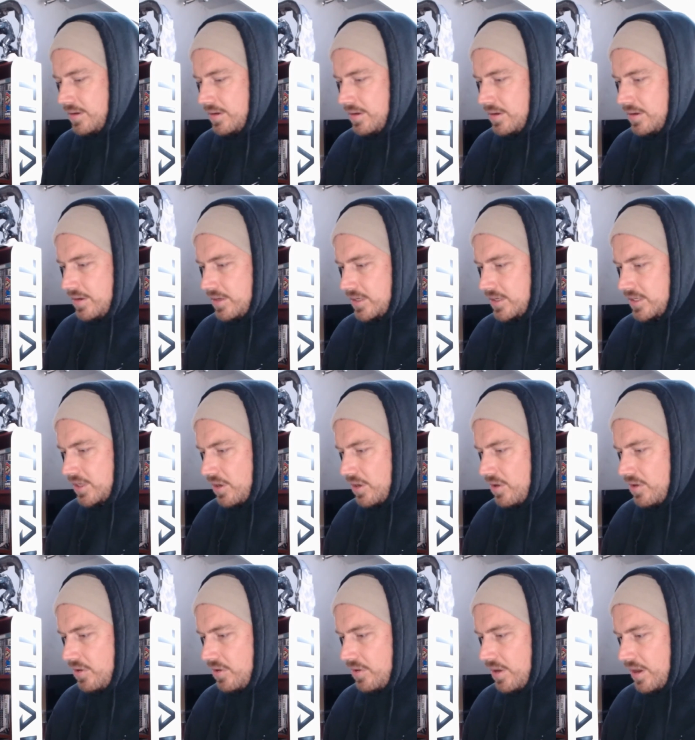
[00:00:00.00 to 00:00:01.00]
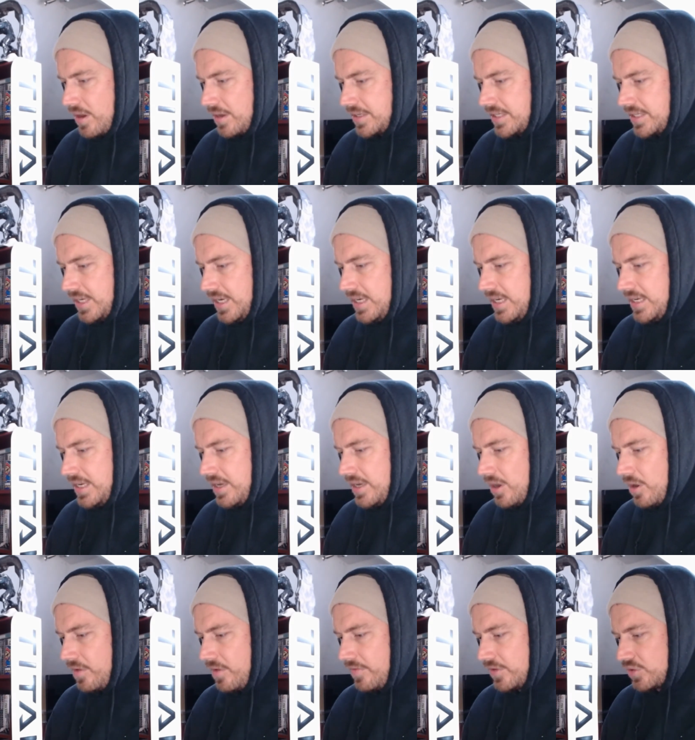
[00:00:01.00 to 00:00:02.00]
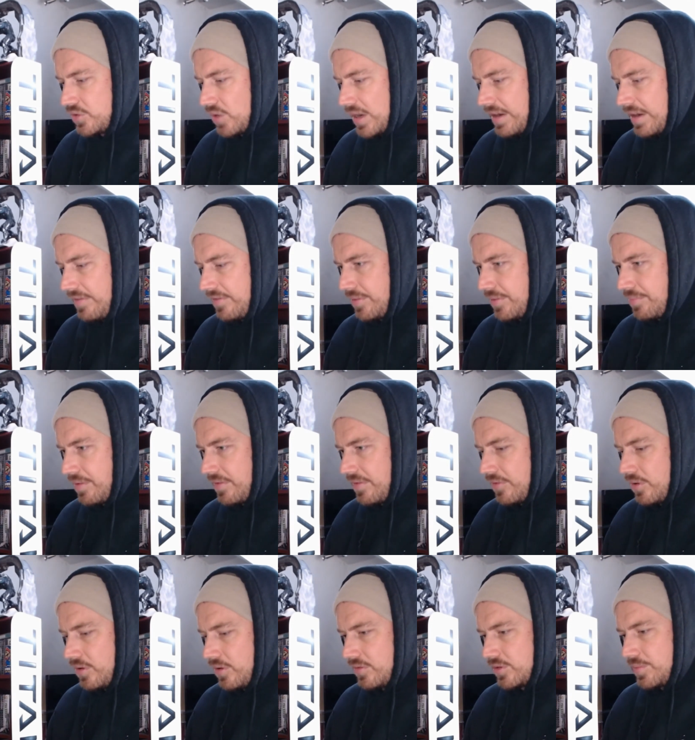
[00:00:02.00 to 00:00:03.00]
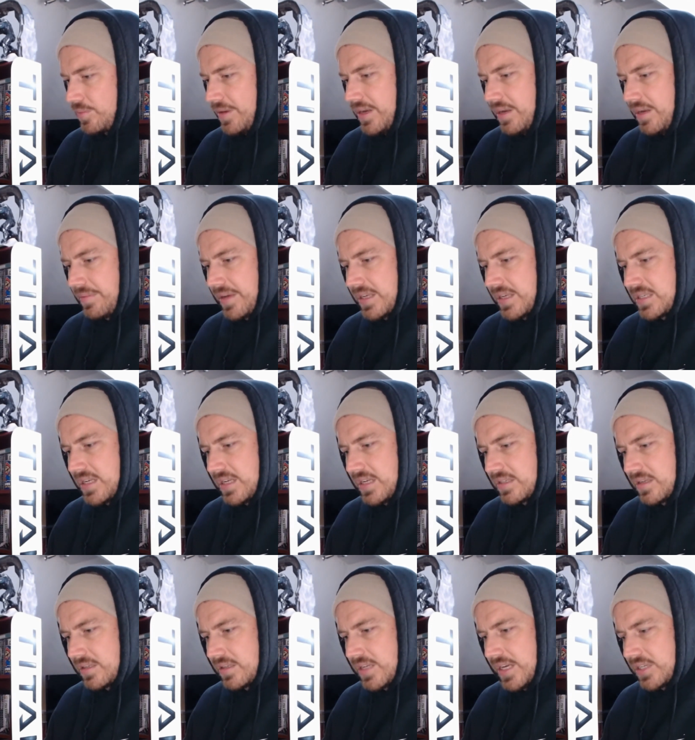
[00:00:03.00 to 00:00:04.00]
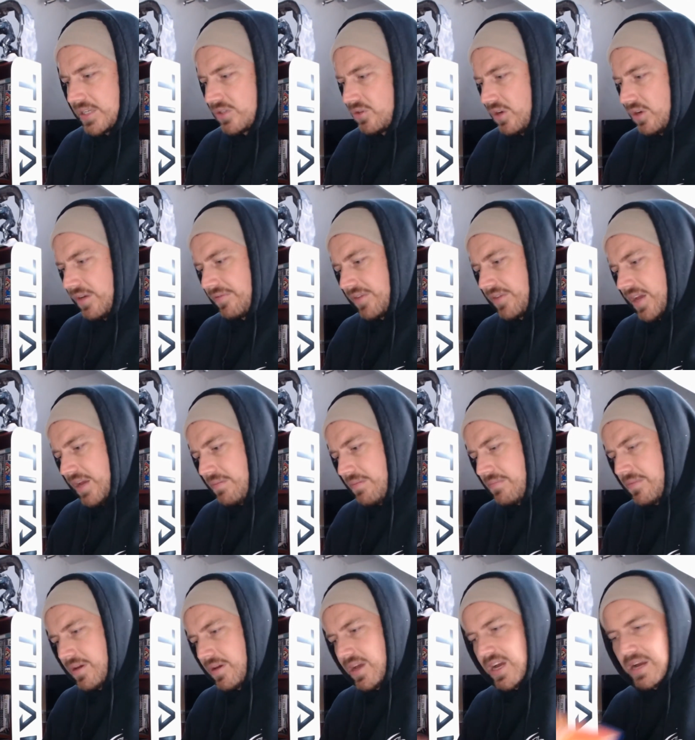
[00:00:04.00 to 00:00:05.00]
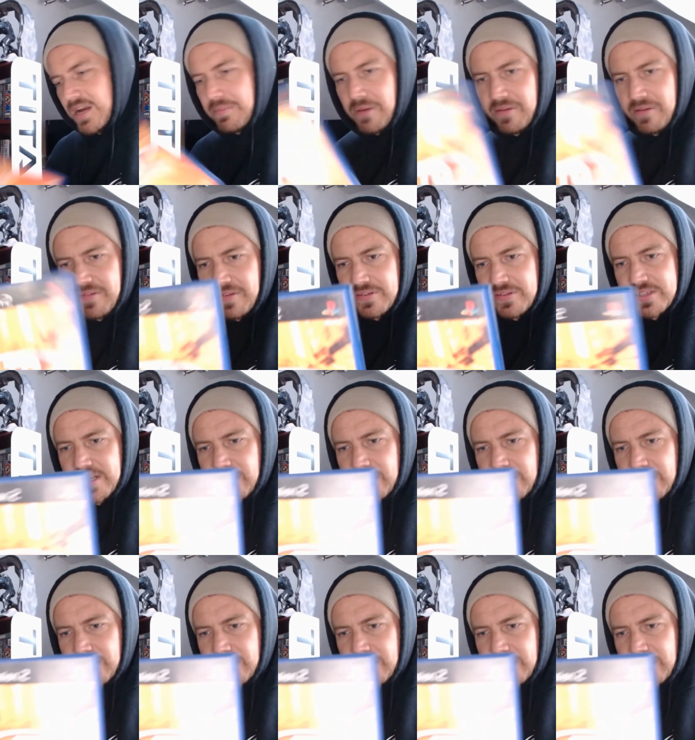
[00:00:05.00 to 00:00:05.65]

So TD Overdrive, the Brotherhood of Speed. I'm guessing that's a test drive game. I've never seen it on